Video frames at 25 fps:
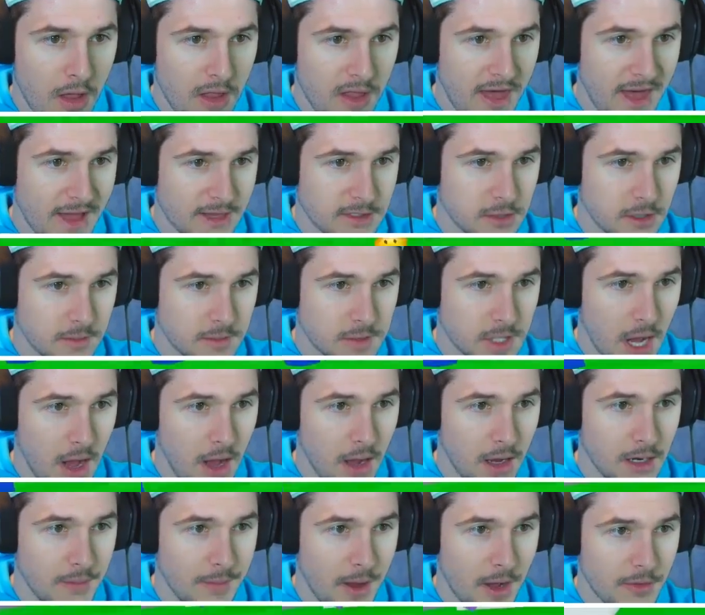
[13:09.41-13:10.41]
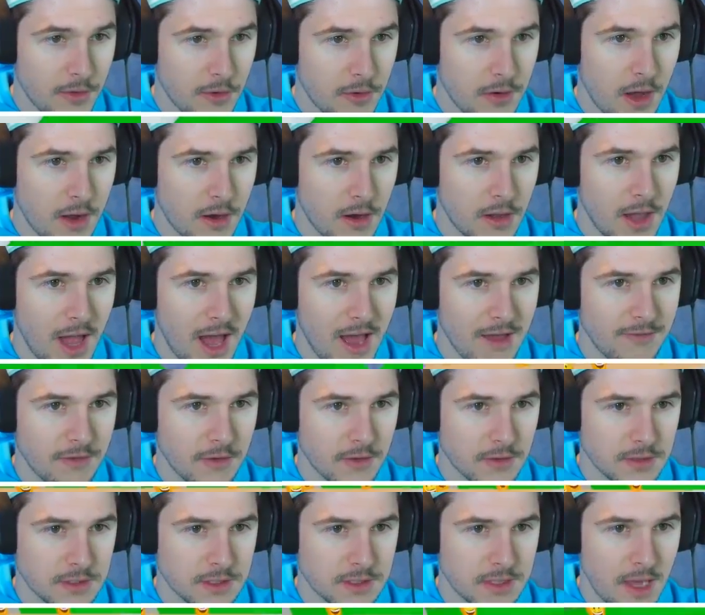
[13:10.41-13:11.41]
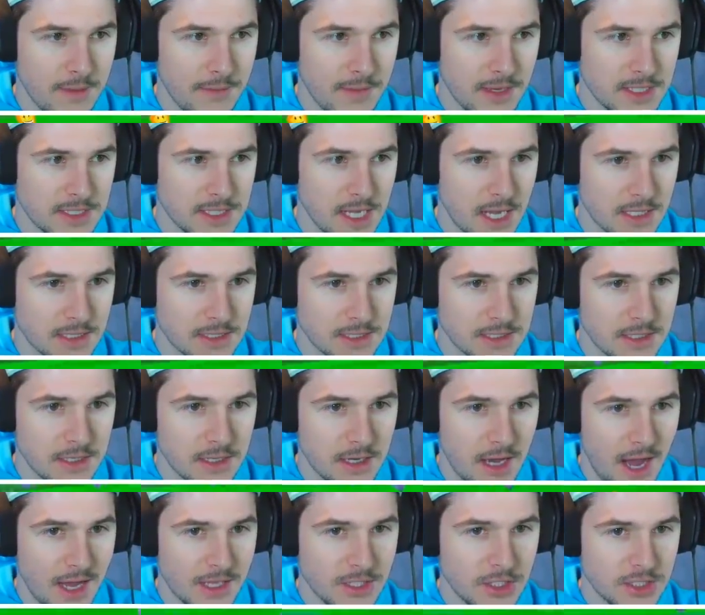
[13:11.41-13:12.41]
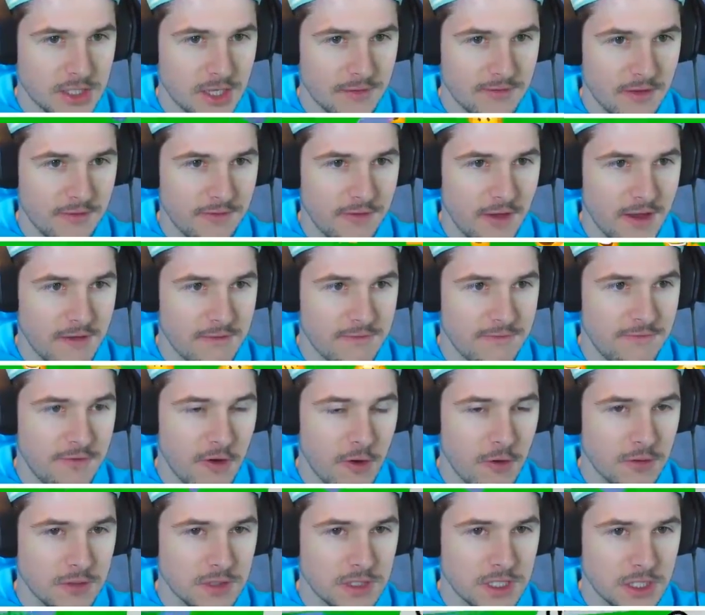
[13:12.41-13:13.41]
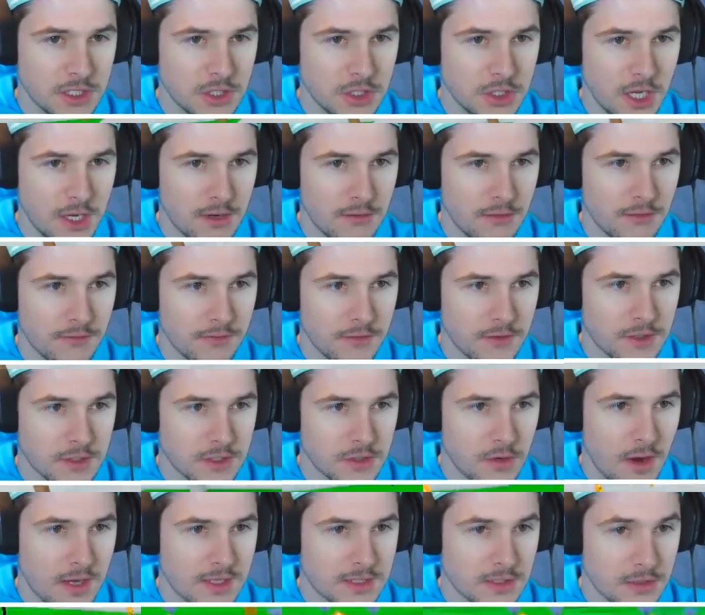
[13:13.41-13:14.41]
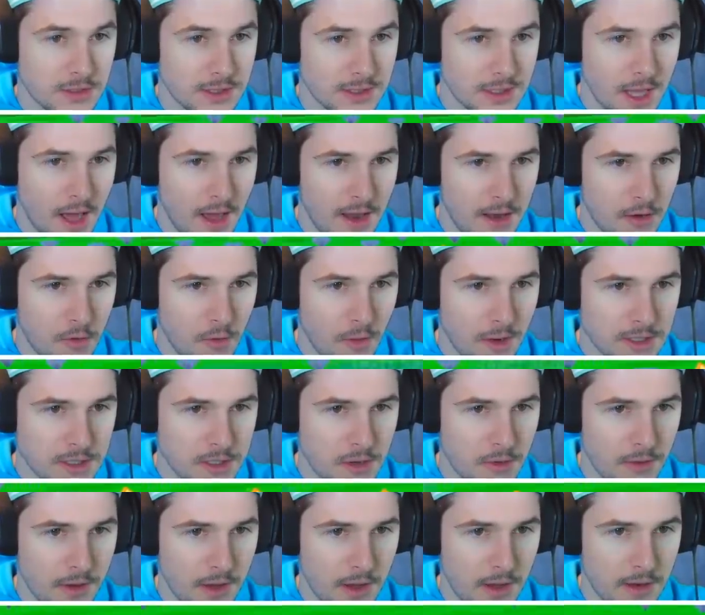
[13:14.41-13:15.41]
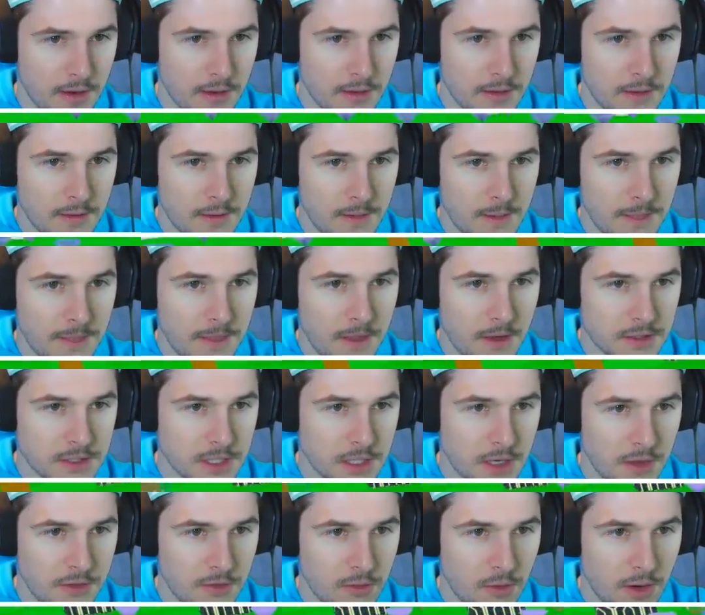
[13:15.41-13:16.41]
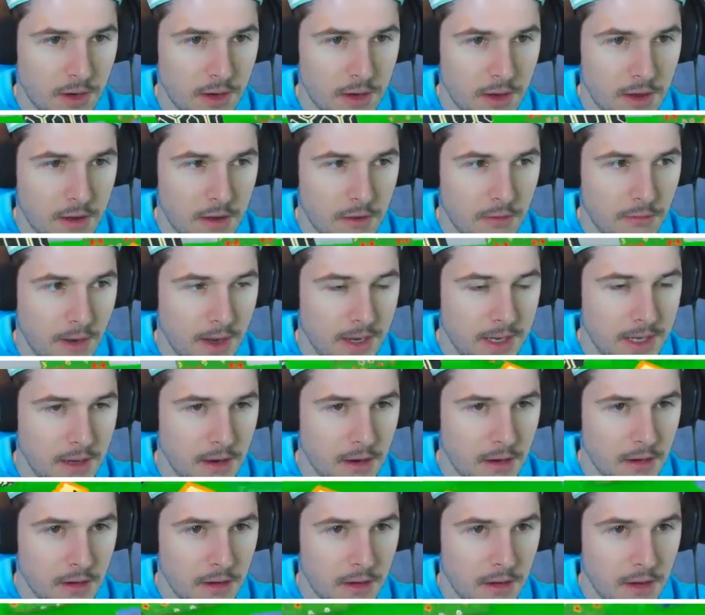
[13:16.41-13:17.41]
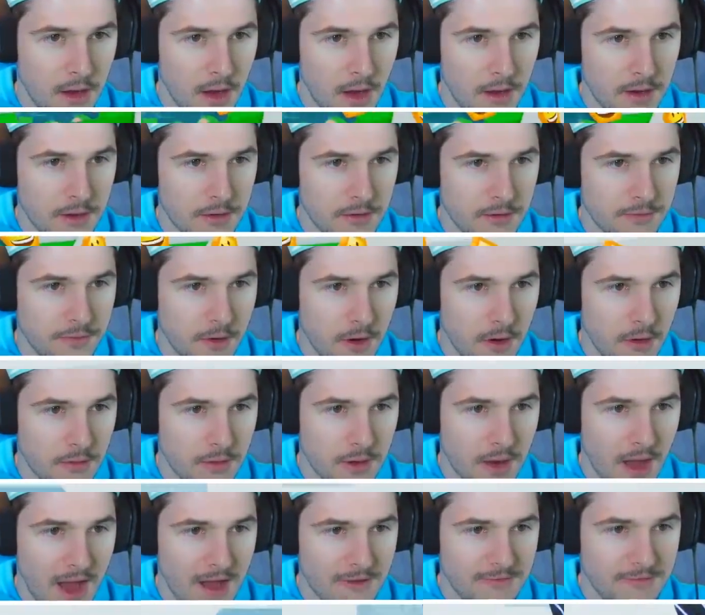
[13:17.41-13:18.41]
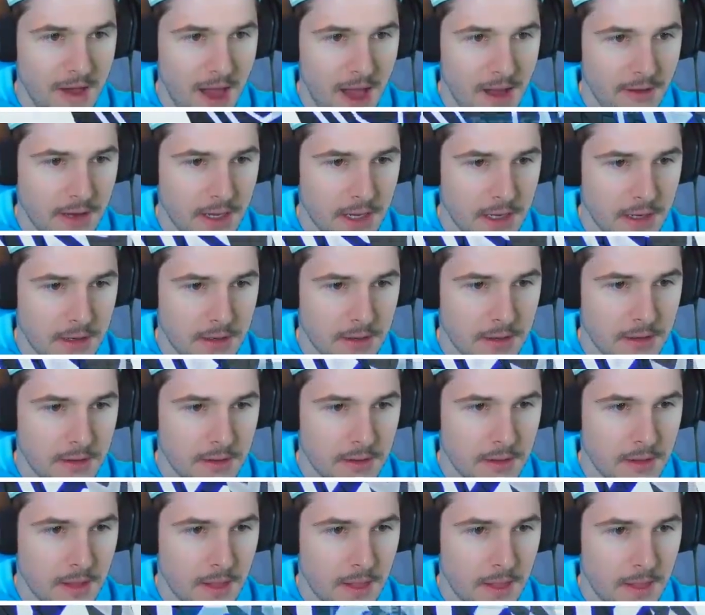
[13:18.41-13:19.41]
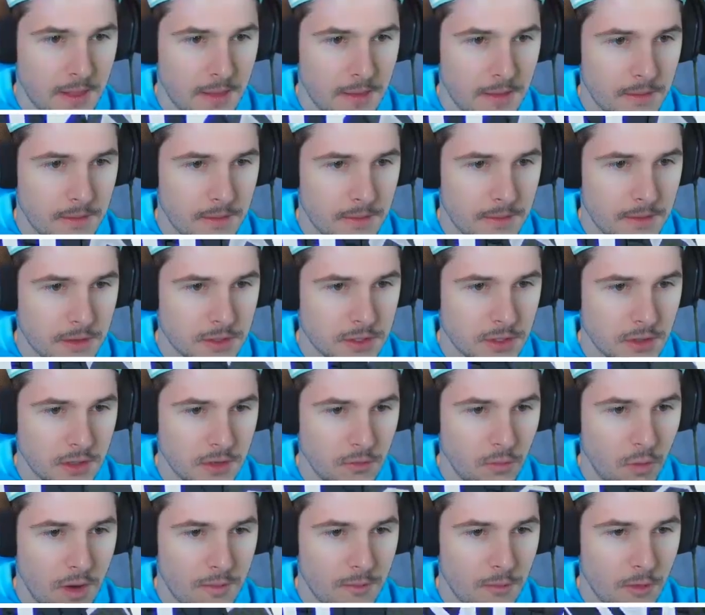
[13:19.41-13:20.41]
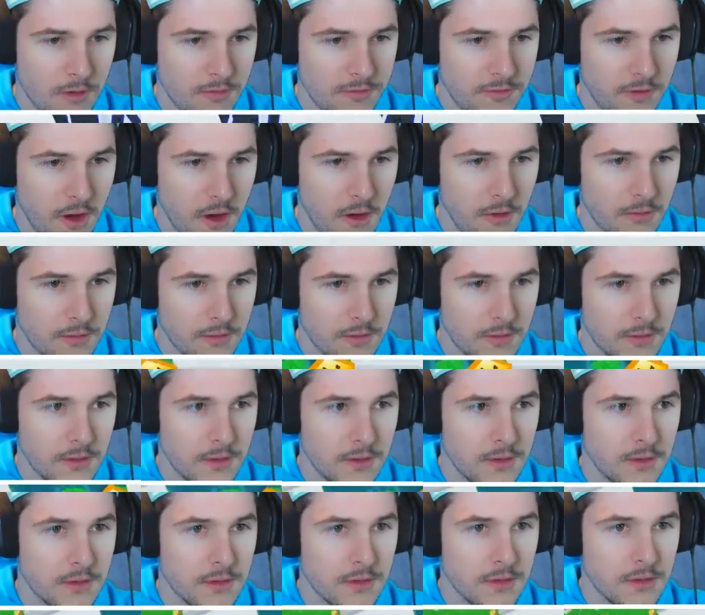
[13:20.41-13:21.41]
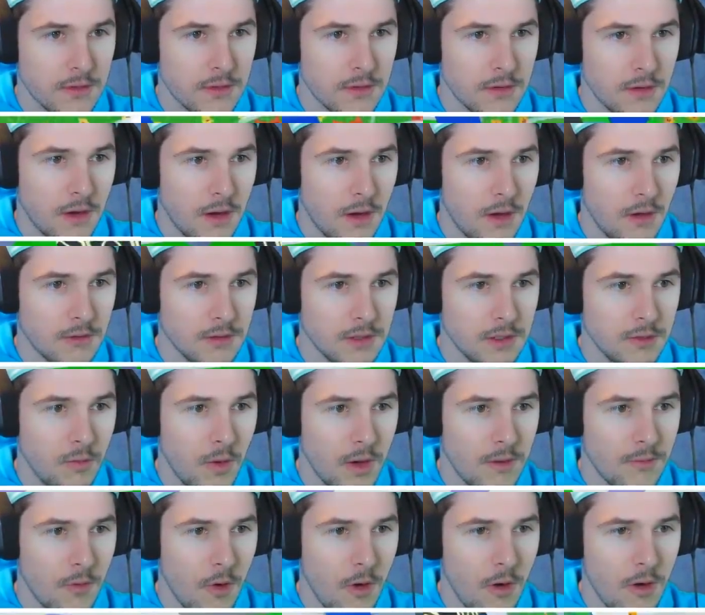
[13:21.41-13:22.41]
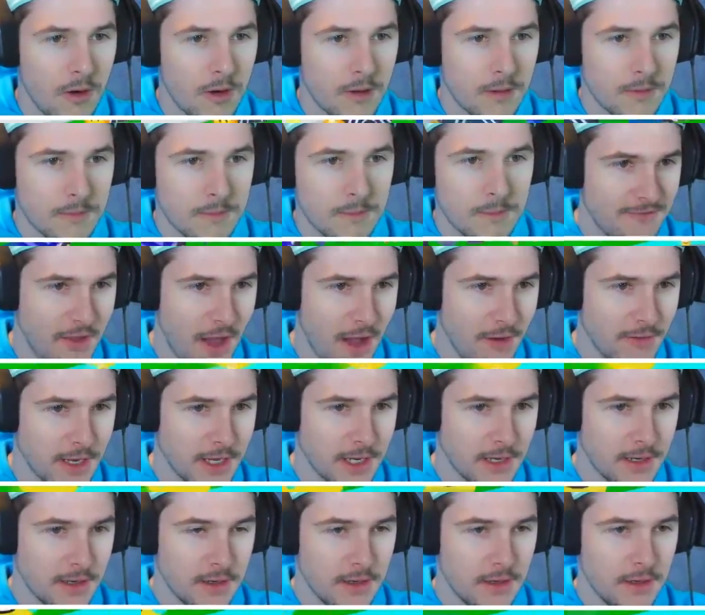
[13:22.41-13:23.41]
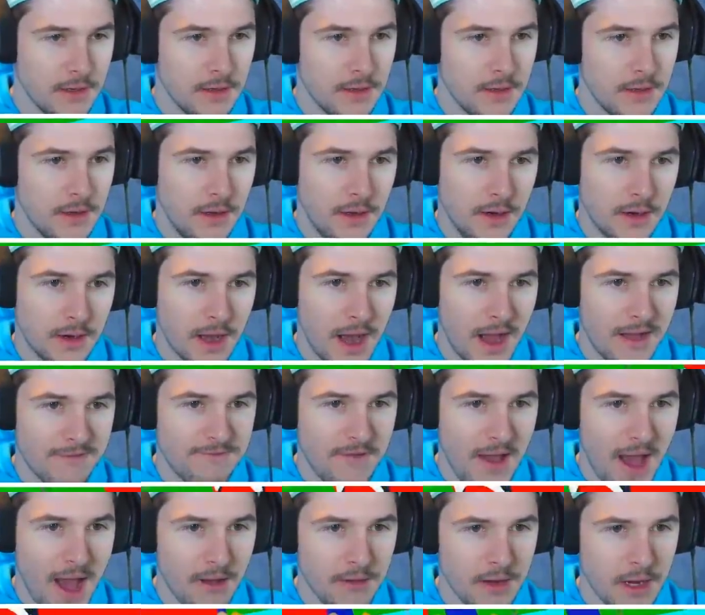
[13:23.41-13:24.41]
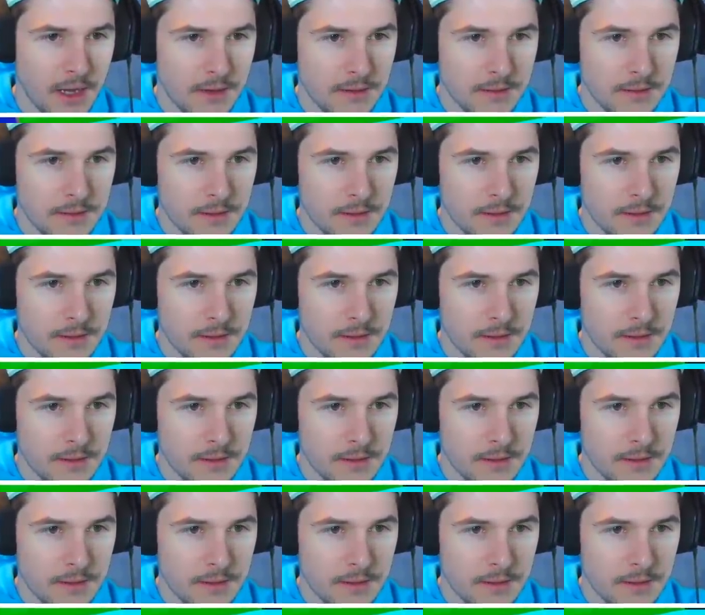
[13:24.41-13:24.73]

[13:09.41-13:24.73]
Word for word: That's what I'm talking about. They're not all iPhones. That makes sense. I just have to find phones in general for this quest. There's a lot of quests going on. There's another one right here. Another phone. I found it. There's only one more phone. Only one more. Found it. I found it.